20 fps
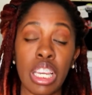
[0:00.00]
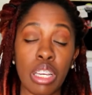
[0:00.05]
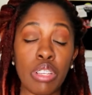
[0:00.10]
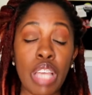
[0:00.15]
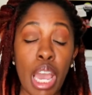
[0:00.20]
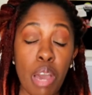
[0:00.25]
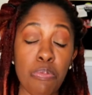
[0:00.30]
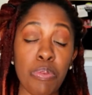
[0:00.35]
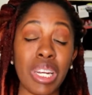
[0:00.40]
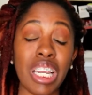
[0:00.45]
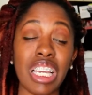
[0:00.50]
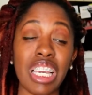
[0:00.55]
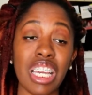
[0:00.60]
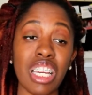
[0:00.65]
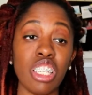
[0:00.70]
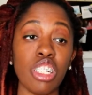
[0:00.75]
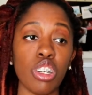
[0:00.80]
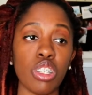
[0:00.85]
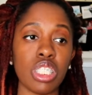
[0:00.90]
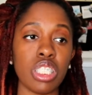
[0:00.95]
happening
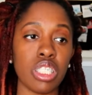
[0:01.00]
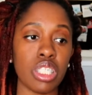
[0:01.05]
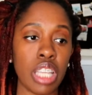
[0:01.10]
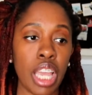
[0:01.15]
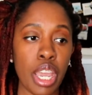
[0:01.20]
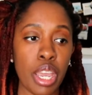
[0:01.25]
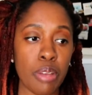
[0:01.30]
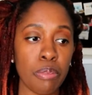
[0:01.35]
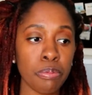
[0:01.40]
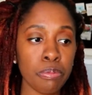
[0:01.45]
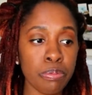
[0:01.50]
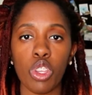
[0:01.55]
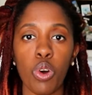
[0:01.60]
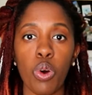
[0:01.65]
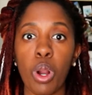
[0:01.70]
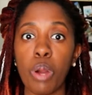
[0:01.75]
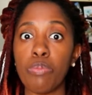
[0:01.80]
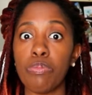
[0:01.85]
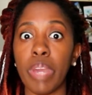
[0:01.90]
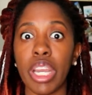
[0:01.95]
in your state
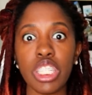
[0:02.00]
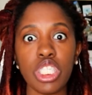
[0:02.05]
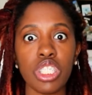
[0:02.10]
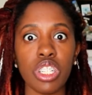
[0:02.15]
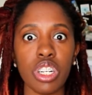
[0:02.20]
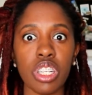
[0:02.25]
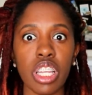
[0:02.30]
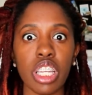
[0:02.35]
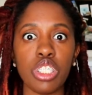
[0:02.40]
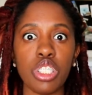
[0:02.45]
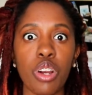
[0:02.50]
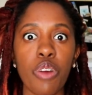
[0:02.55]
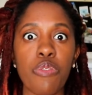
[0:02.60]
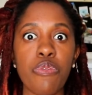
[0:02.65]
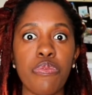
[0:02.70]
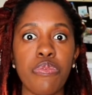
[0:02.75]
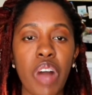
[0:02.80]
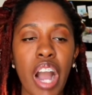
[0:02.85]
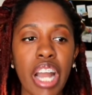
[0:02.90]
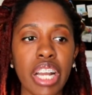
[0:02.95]
or make sure that you're
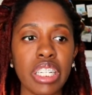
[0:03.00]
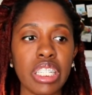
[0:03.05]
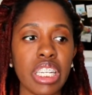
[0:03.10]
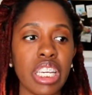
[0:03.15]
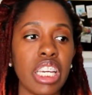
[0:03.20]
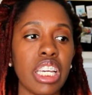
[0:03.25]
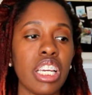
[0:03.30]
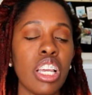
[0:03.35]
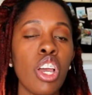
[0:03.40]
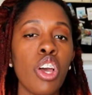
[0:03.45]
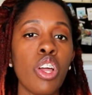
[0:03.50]
finding